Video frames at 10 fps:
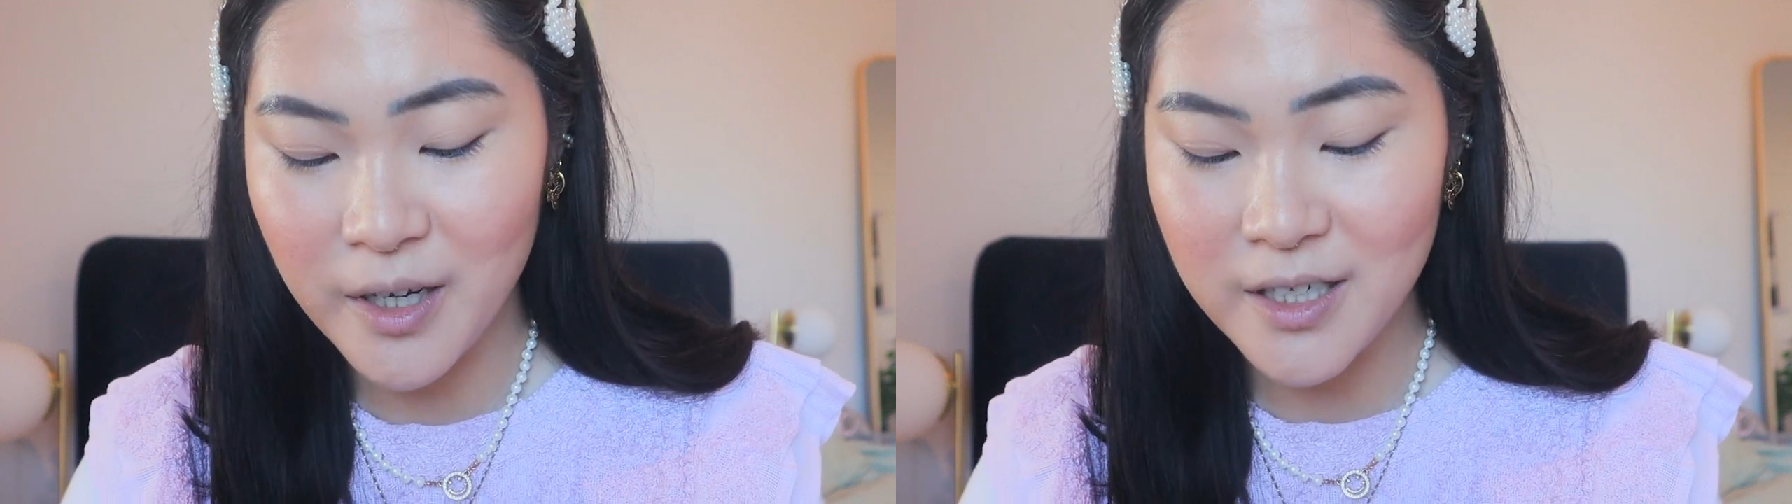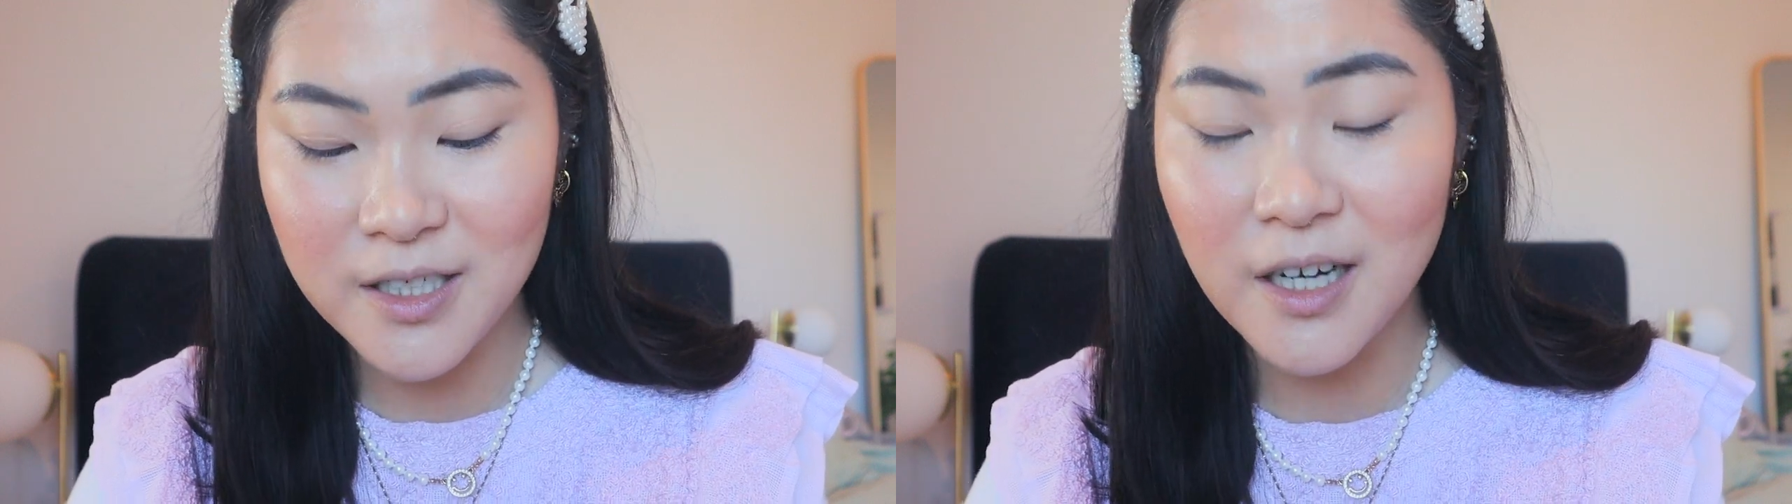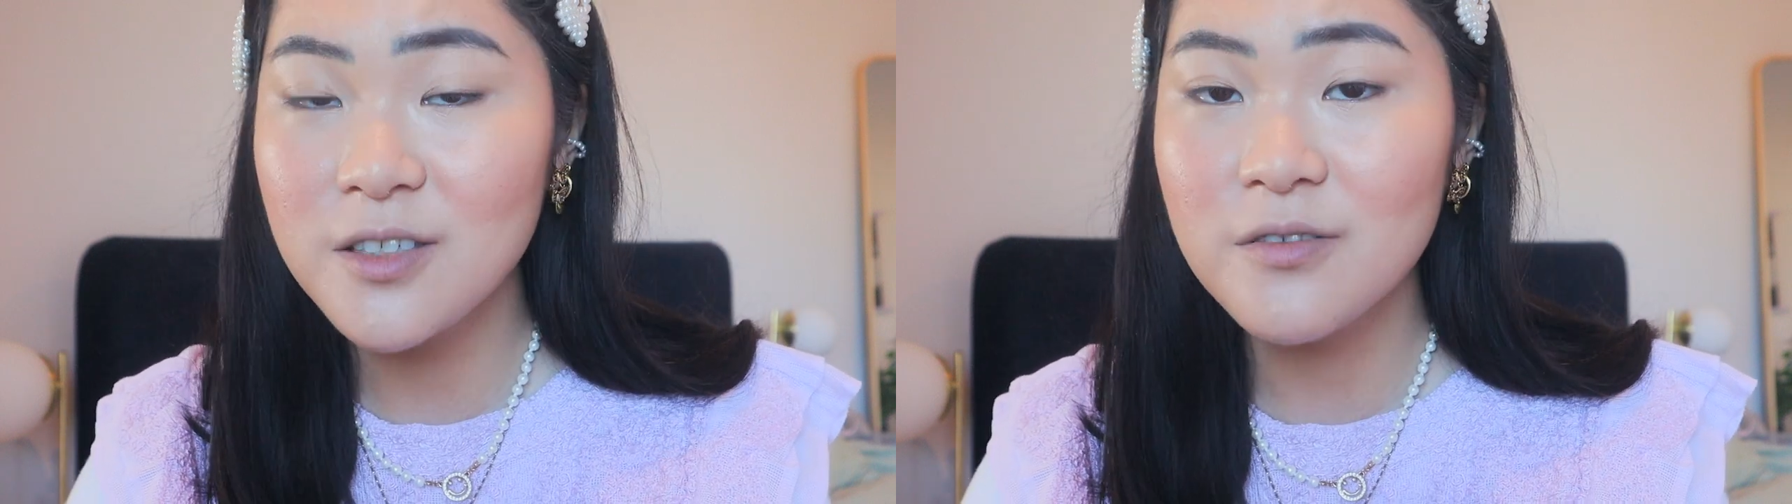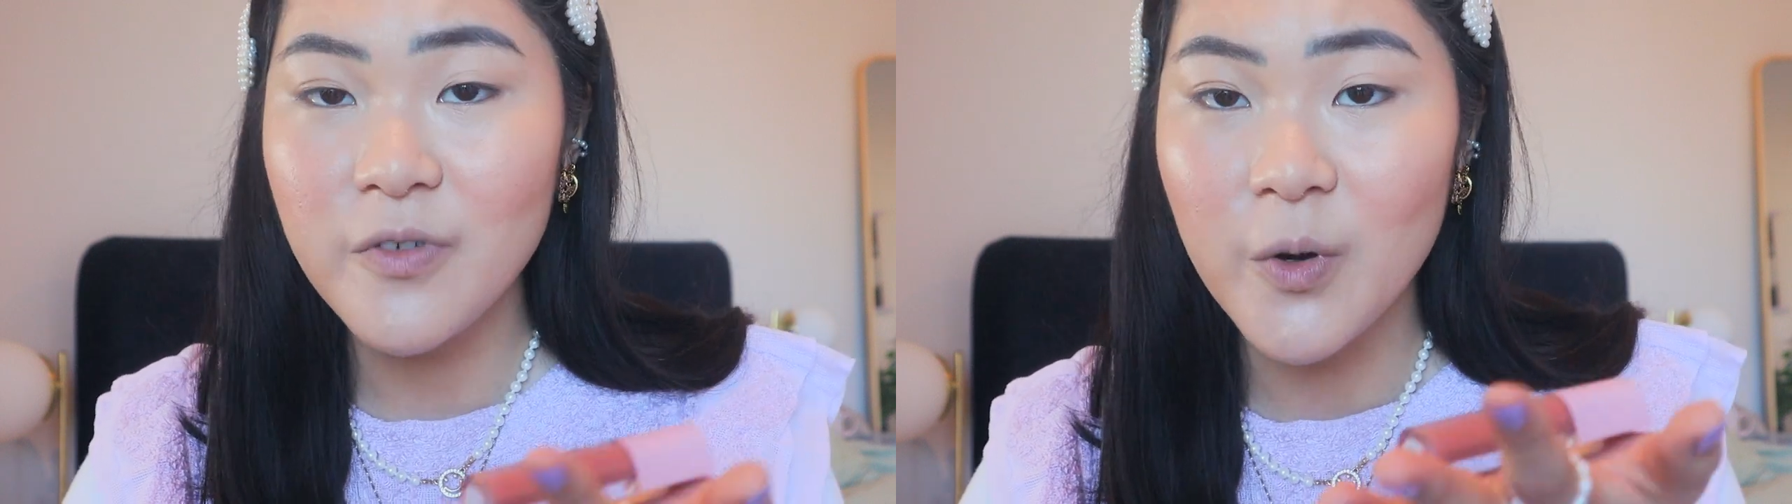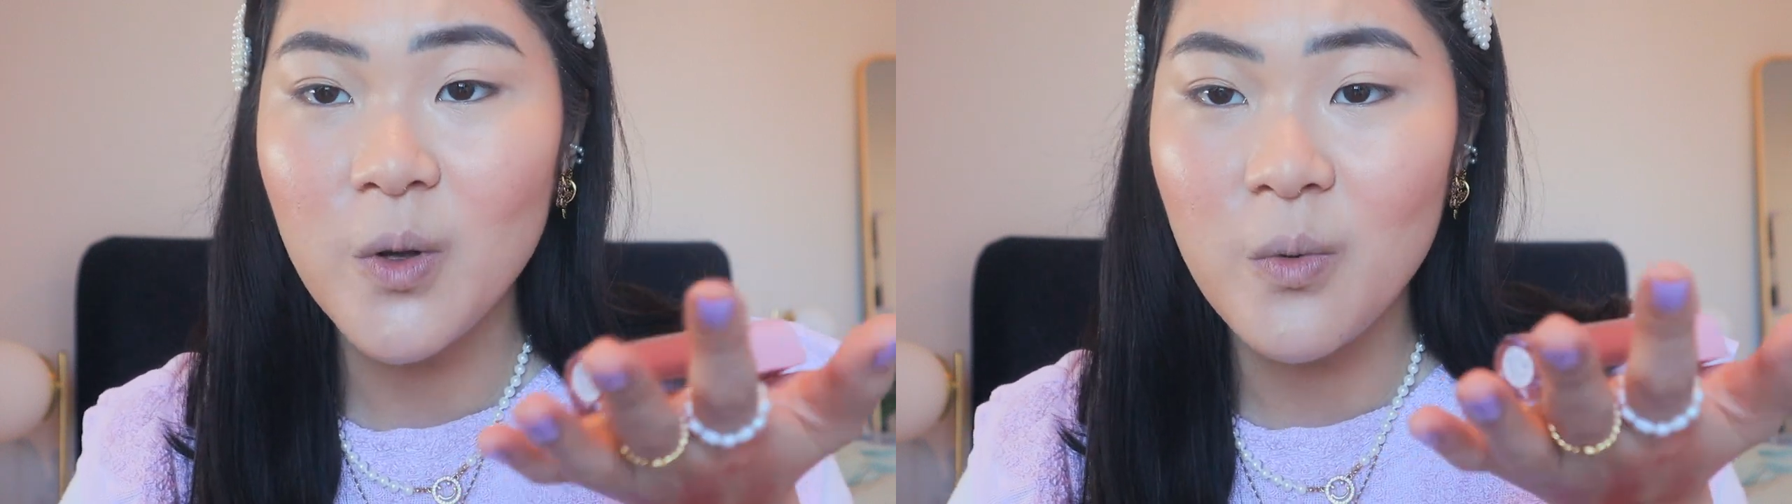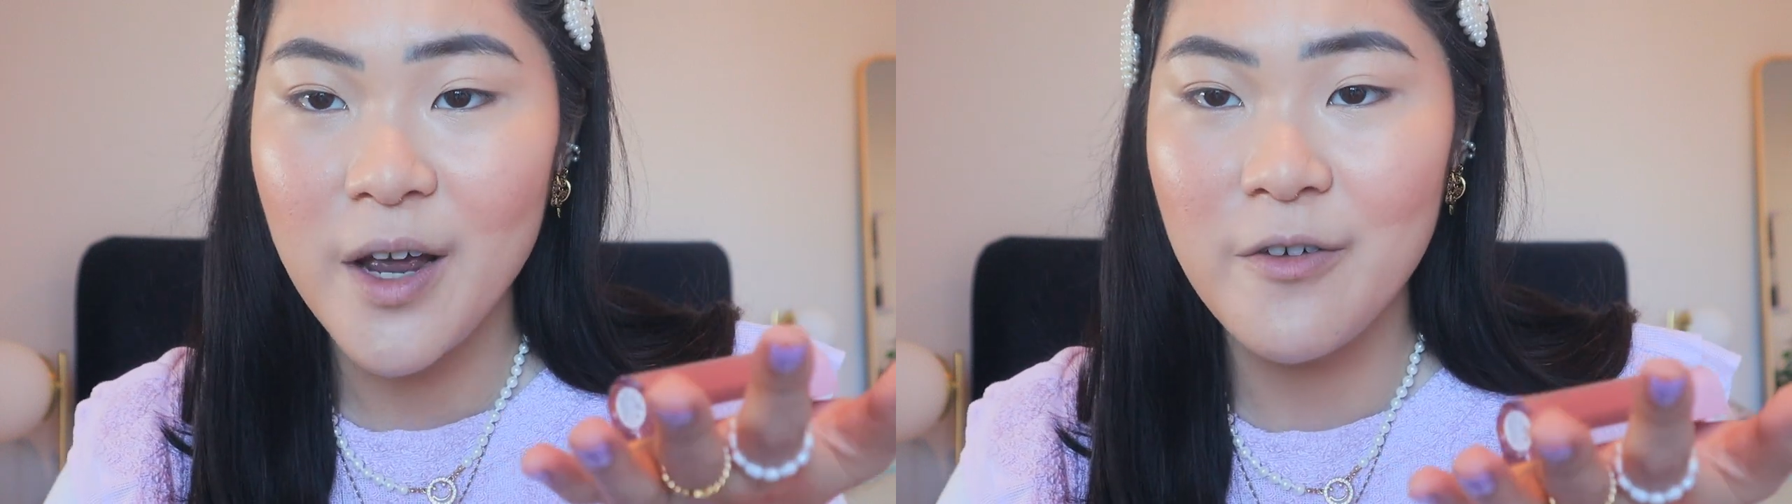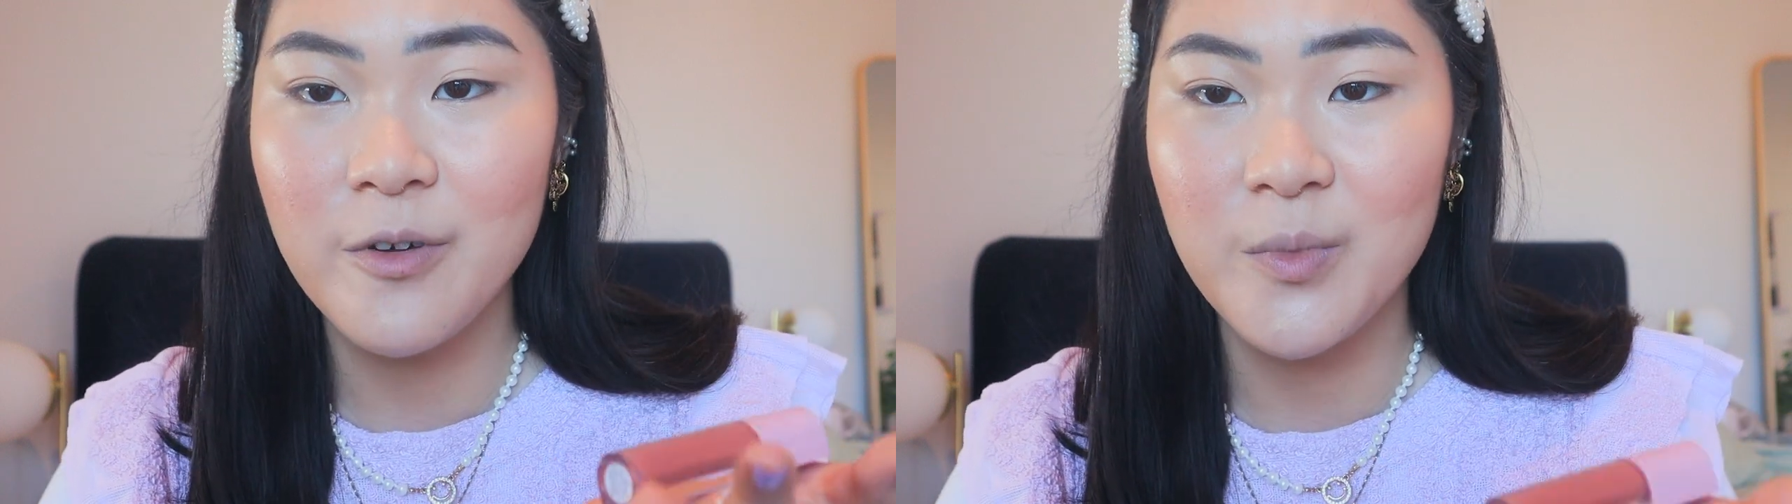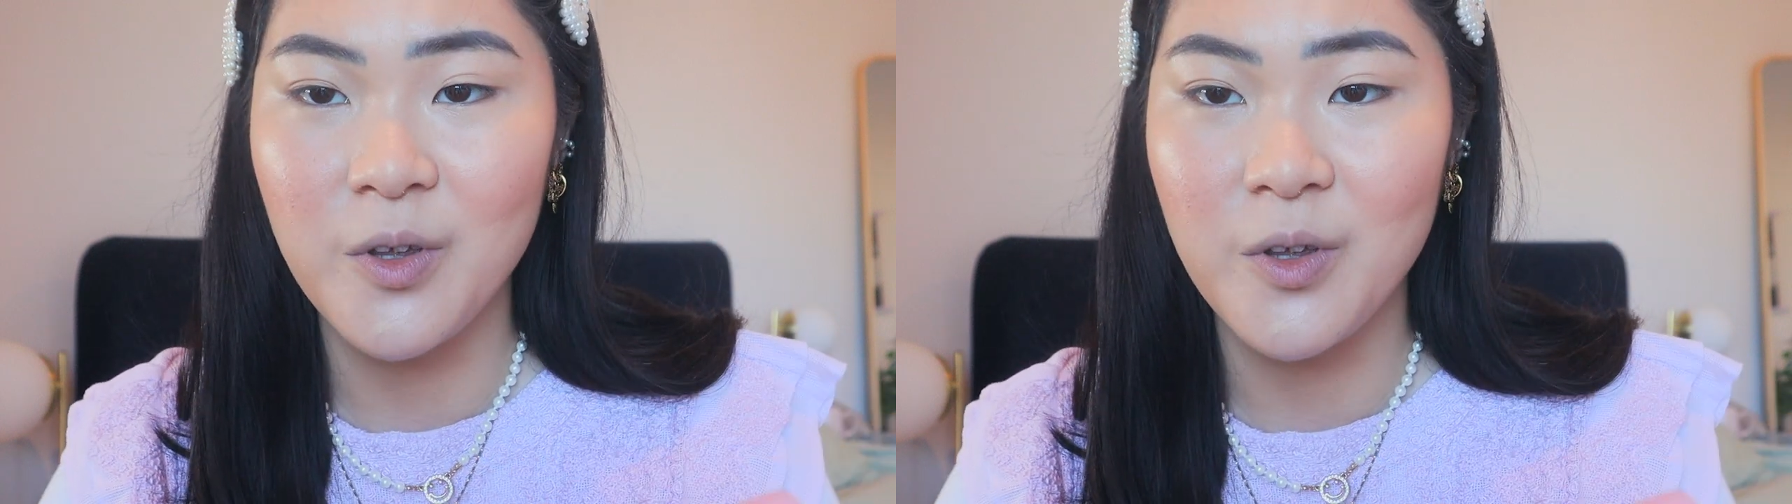it doesn't roll away from